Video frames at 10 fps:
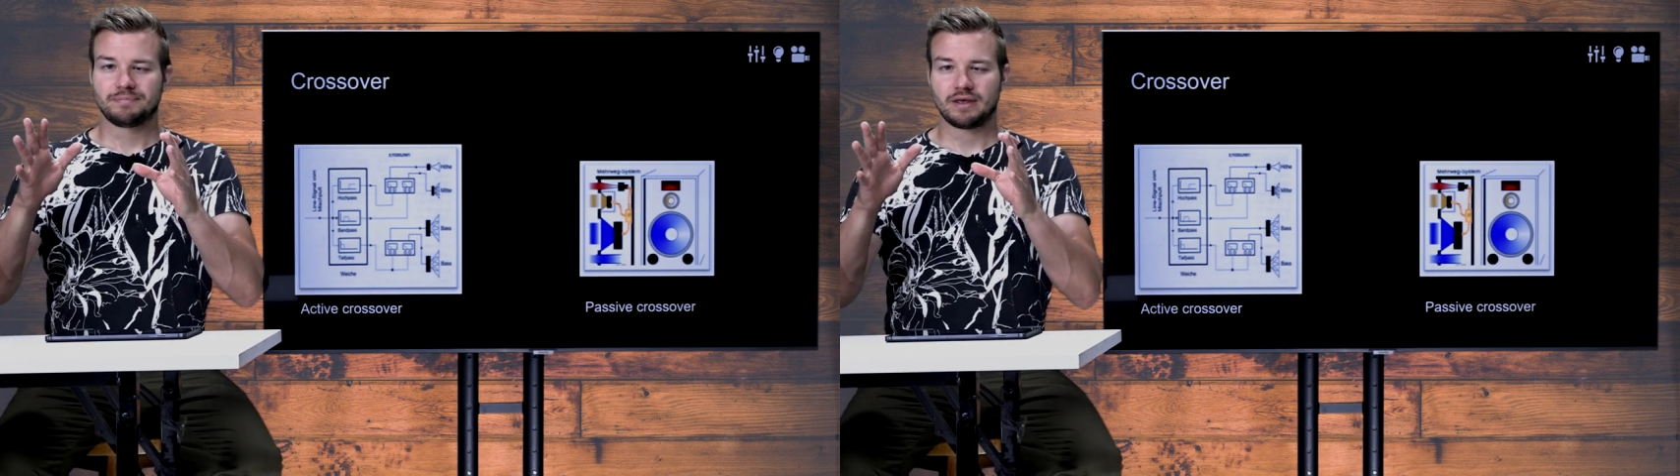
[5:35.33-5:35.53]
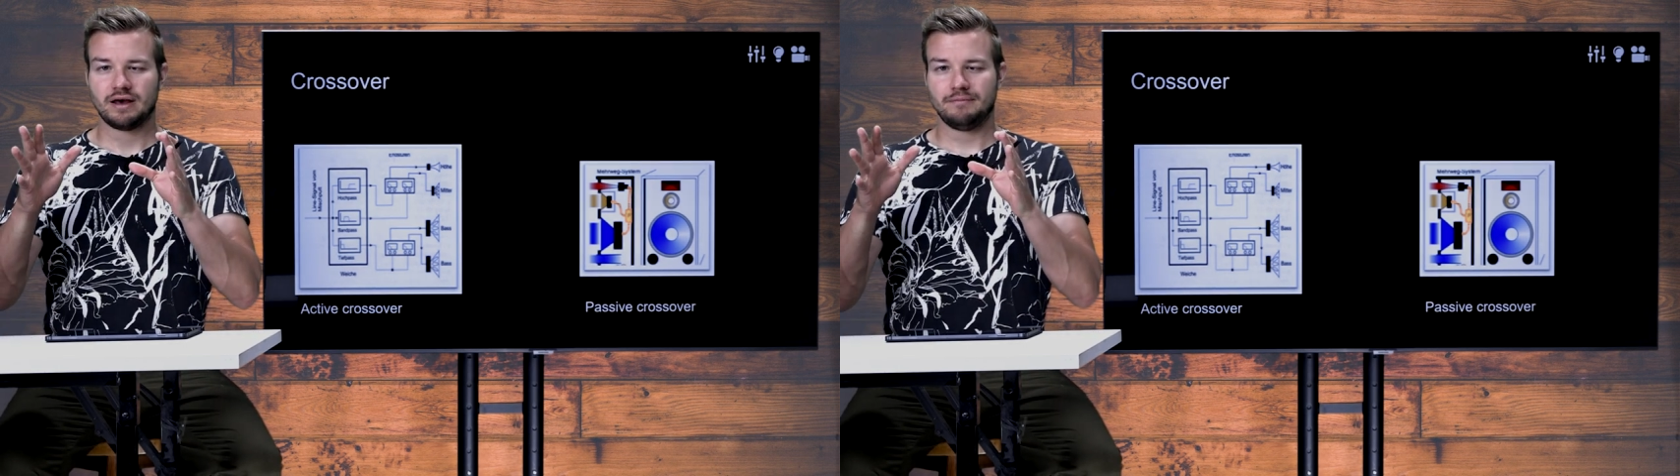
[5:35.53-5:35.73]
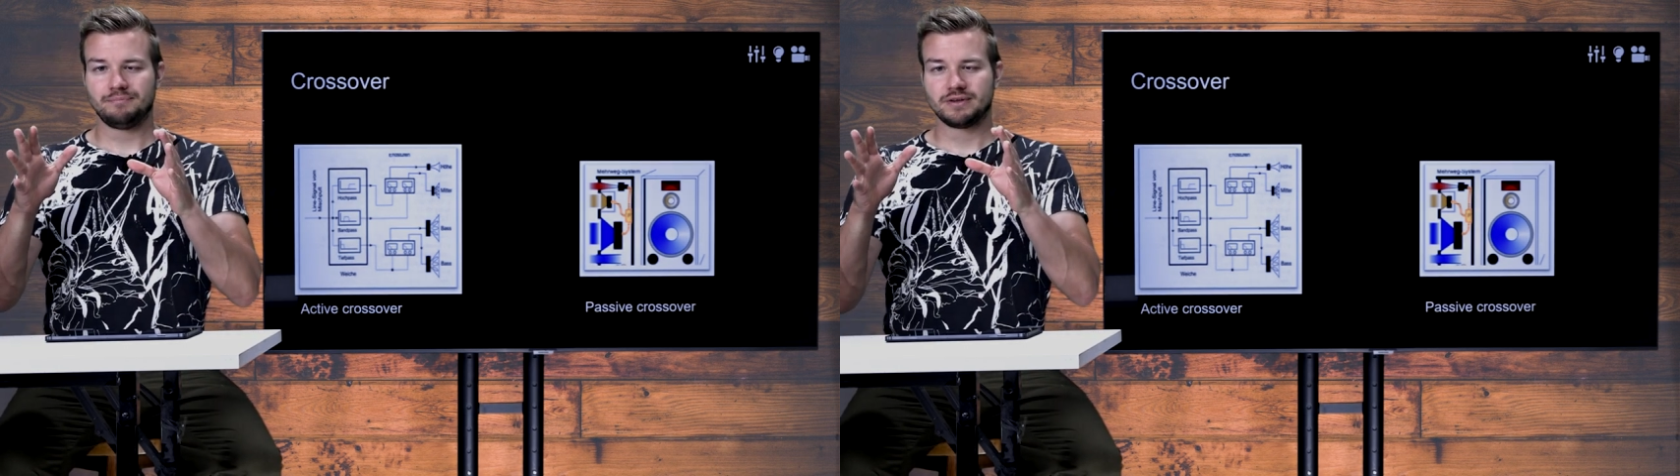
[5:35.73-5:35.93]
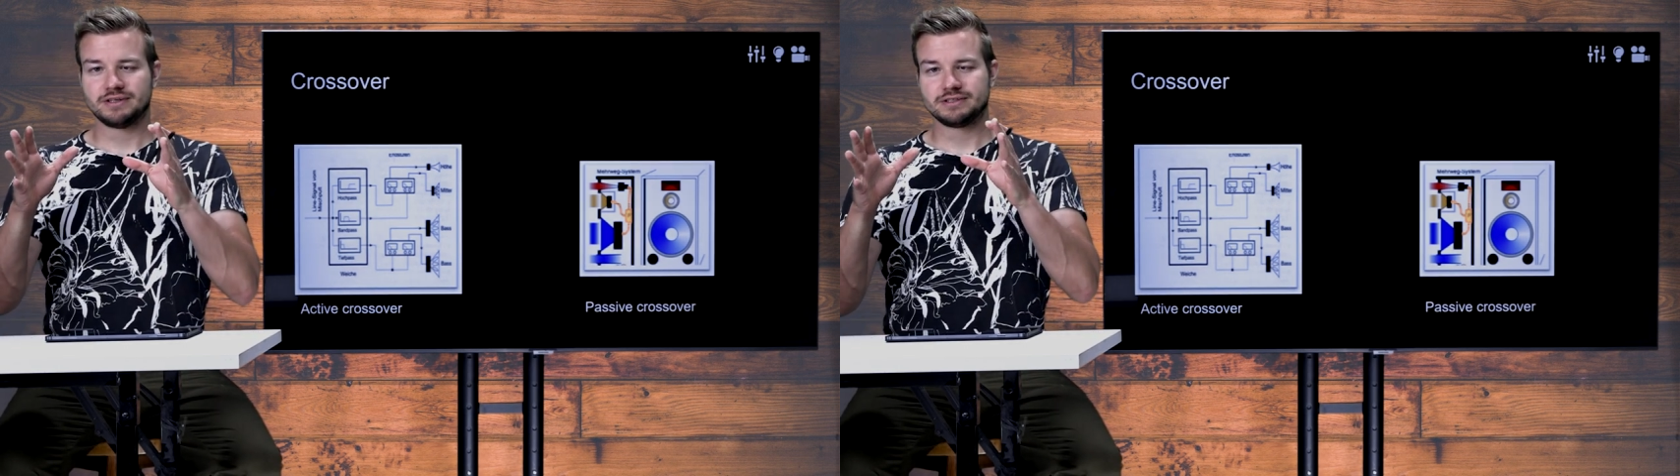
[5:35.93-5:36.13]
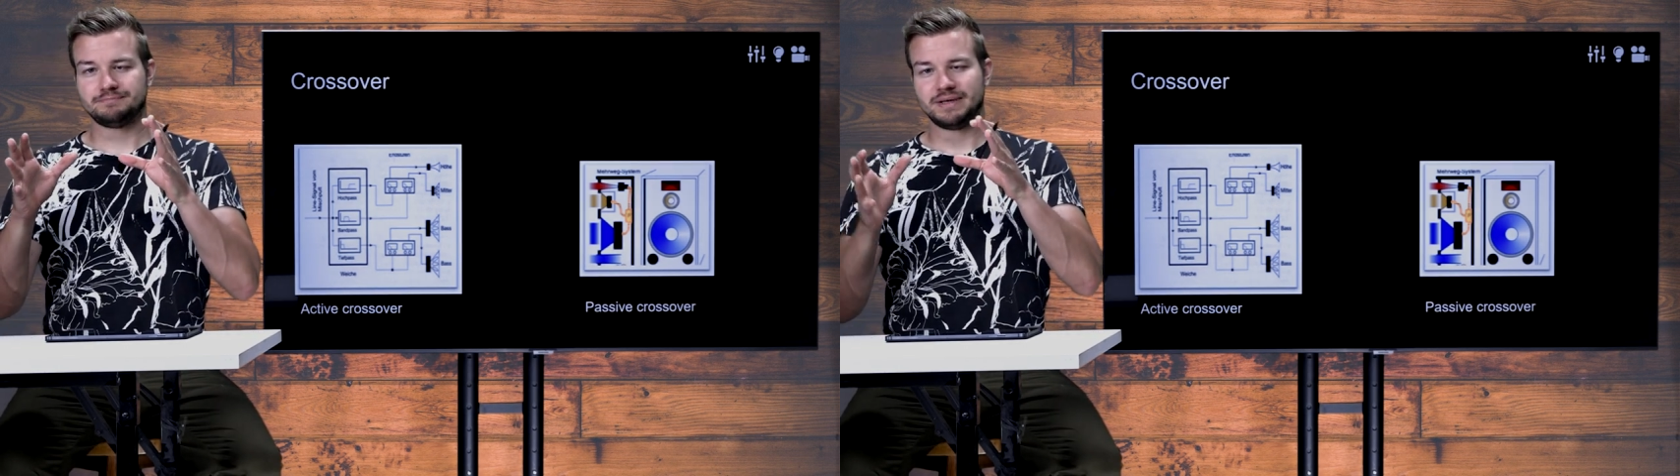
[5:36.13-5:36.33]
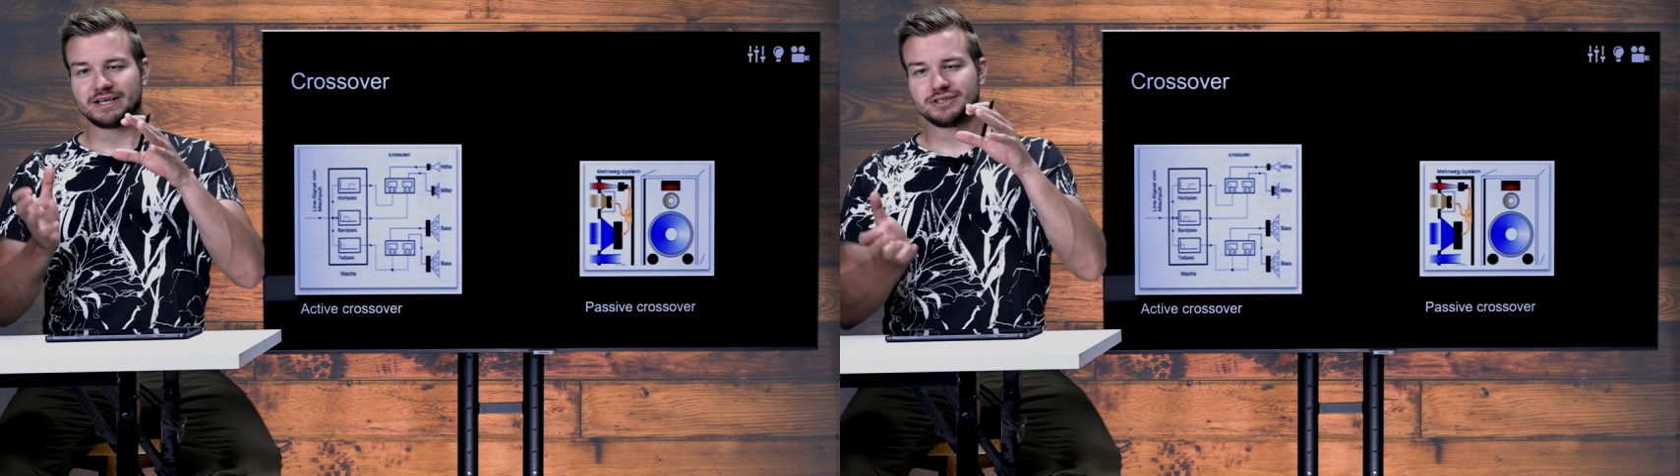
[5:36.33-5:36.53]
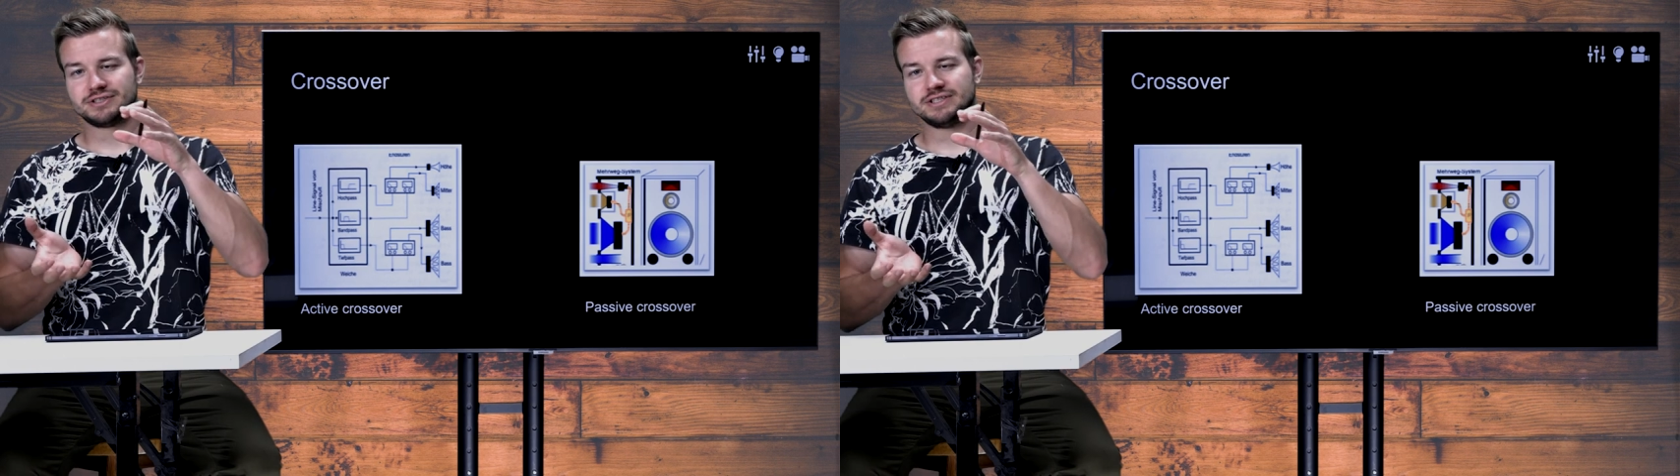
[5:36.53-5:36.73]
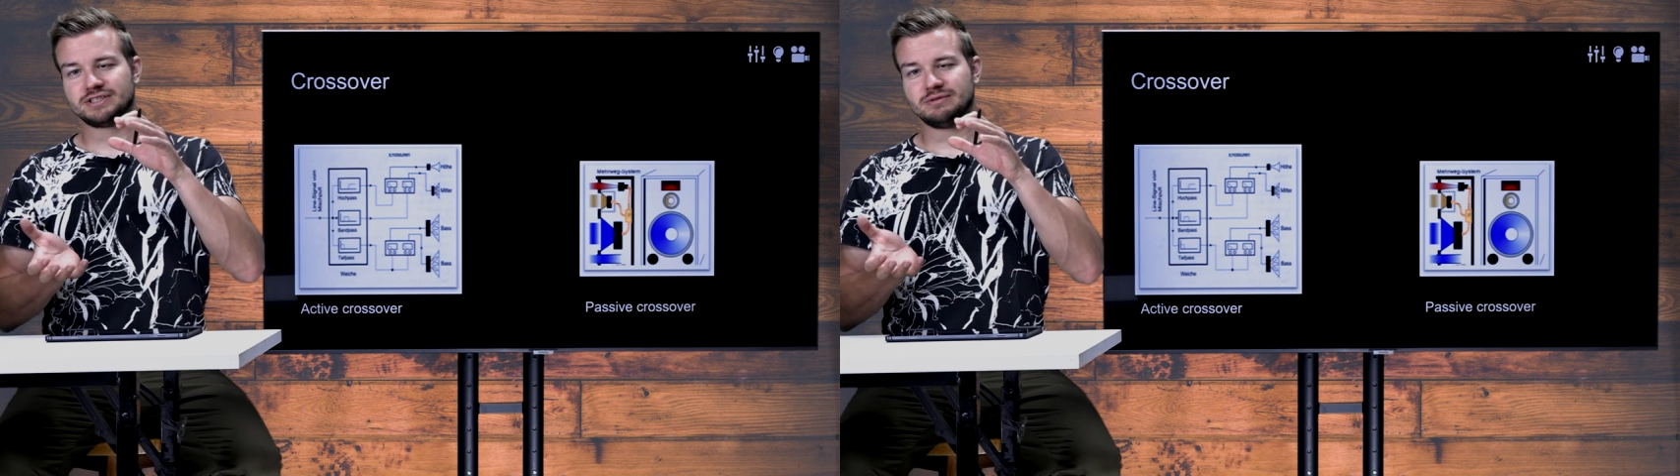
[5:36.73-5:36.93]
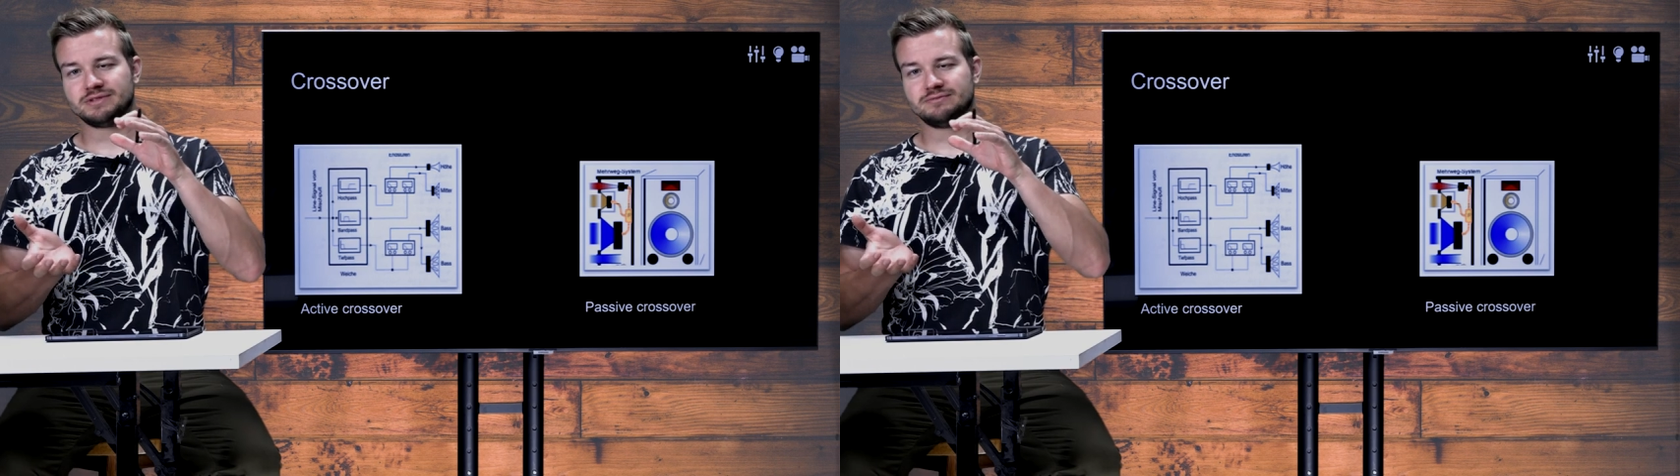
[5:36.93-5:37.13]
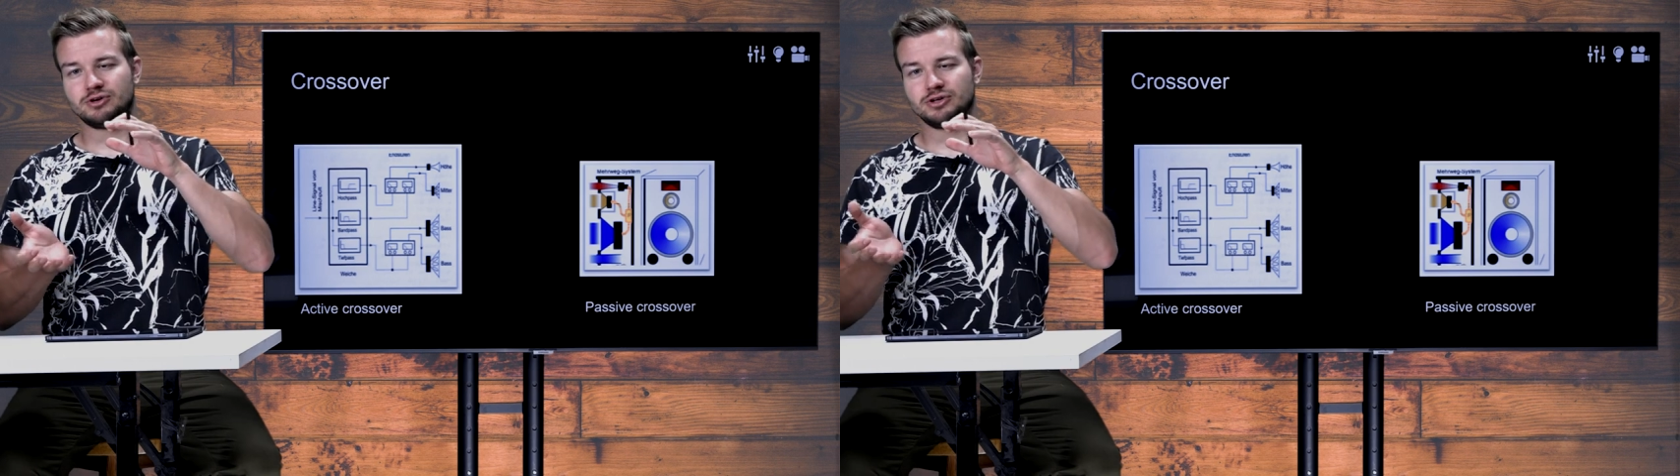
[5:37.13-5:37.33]
um, speaker
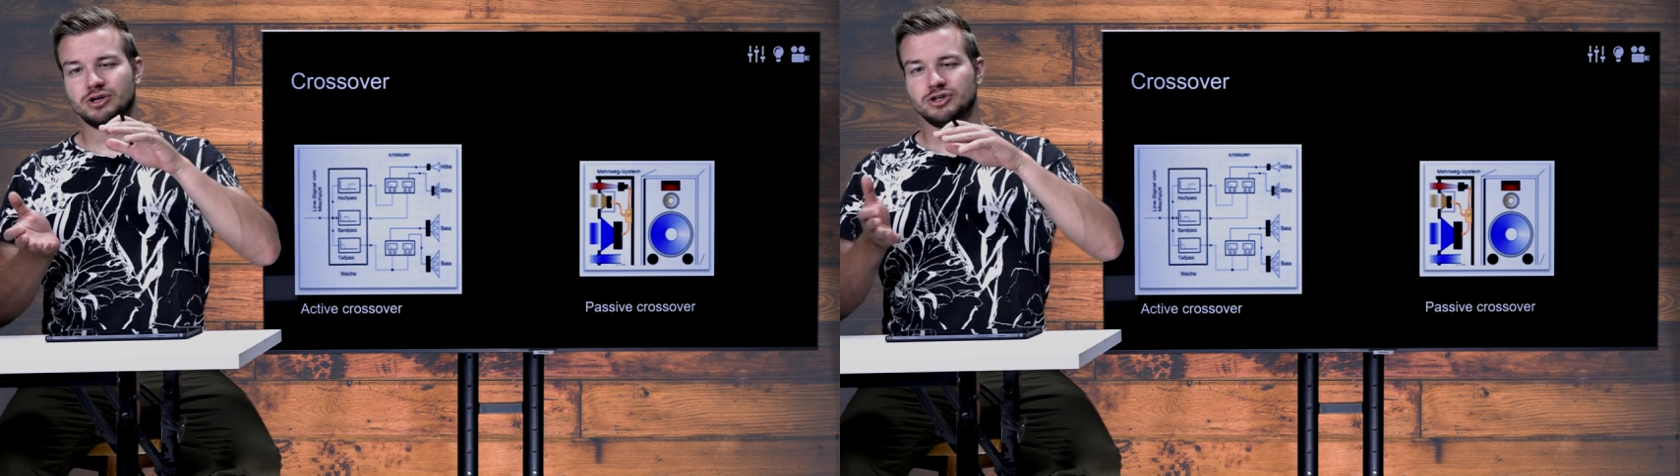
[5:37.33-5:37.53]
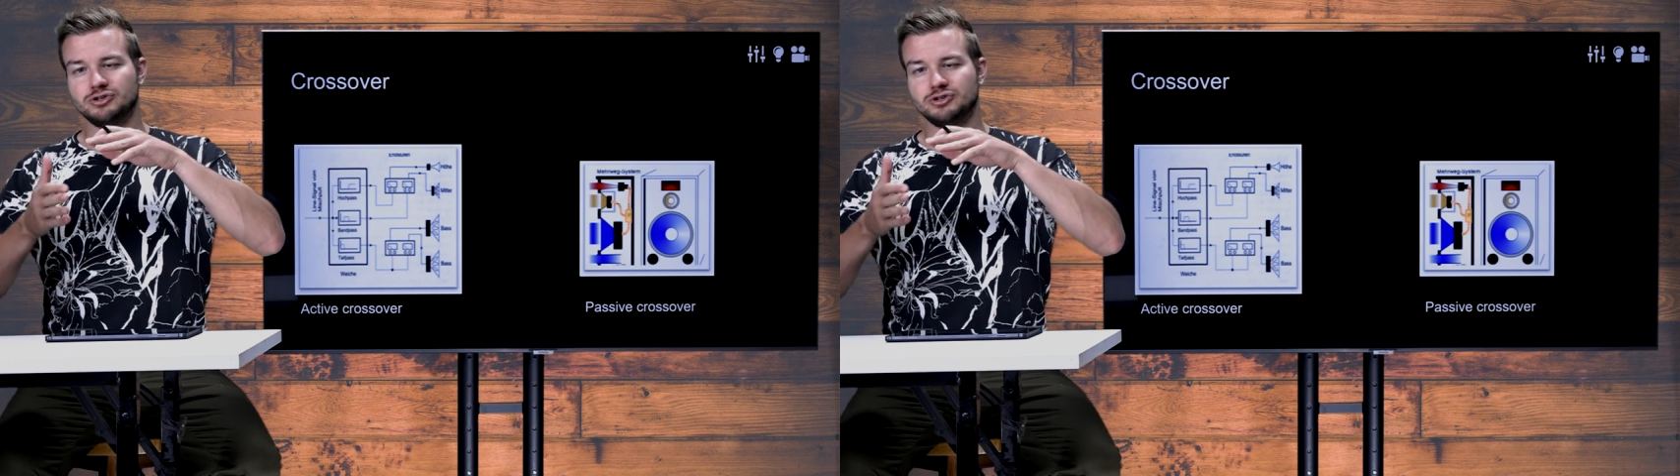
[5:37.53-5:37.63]
systems where